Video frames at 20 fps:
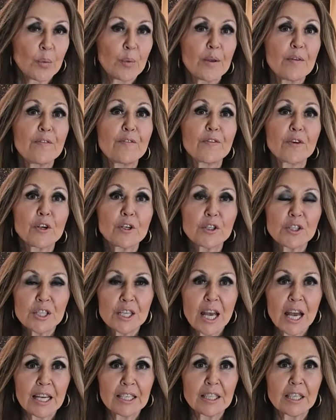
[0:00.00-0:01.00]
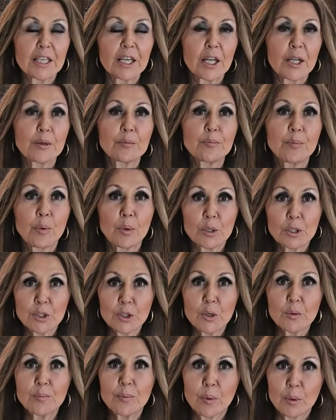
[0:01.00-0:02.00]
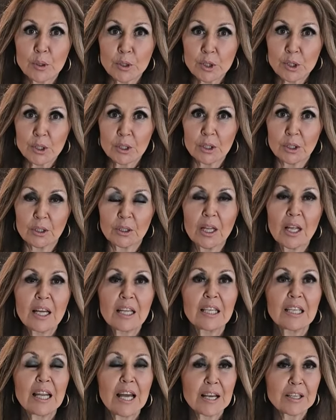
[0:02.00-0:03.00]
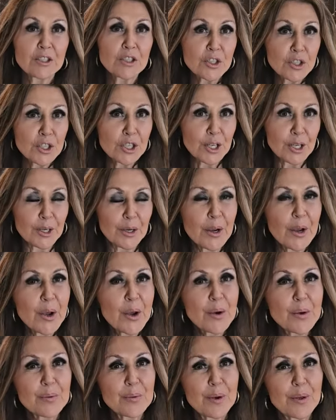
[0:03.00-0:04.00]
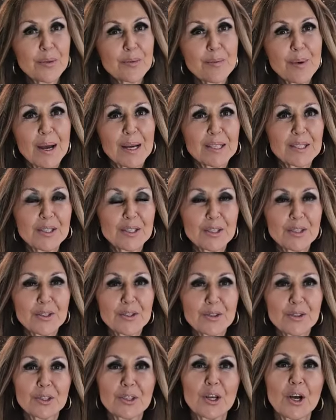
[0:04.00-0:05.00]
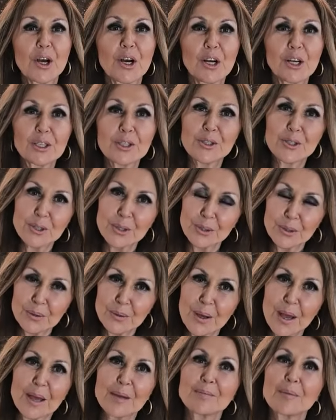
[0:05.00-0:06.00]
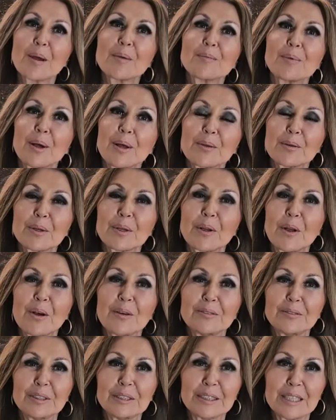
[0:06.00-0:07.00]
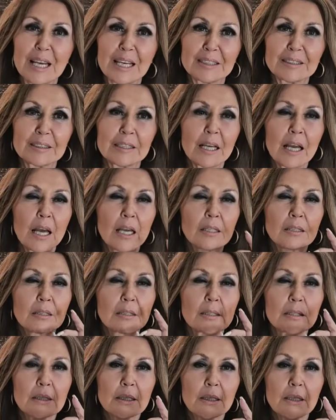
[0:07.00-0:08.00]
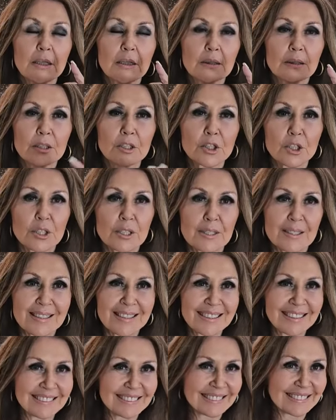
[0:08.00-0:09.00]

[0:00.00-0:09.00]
We first had it in Porto, Portugal last year with my sister-in-law Arzu and my brother-in-law Vidat. Delicious.